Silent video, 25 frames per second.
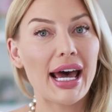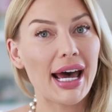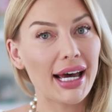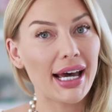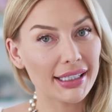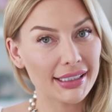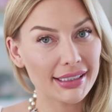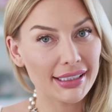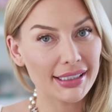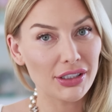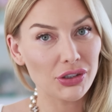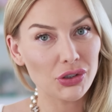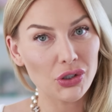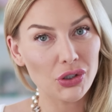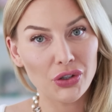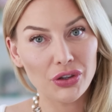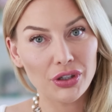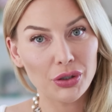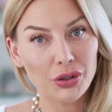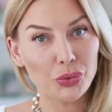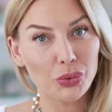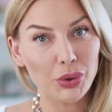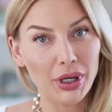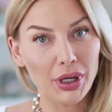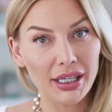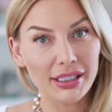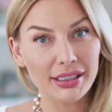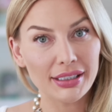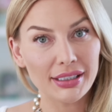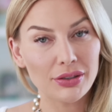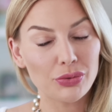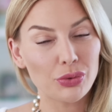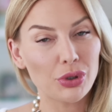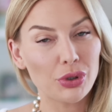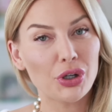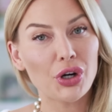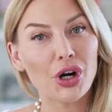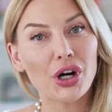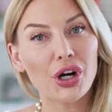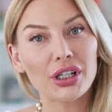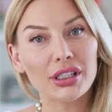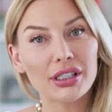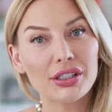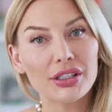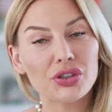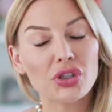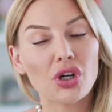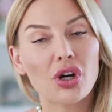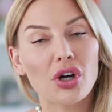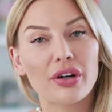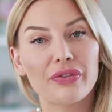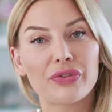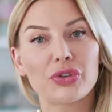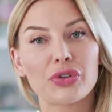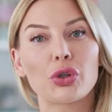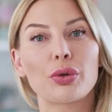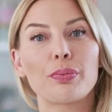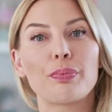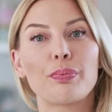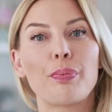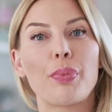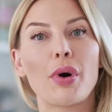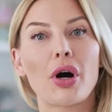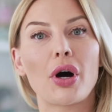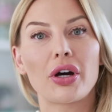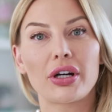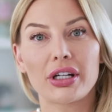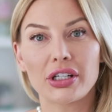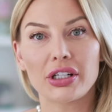accents on the waist regardless of your body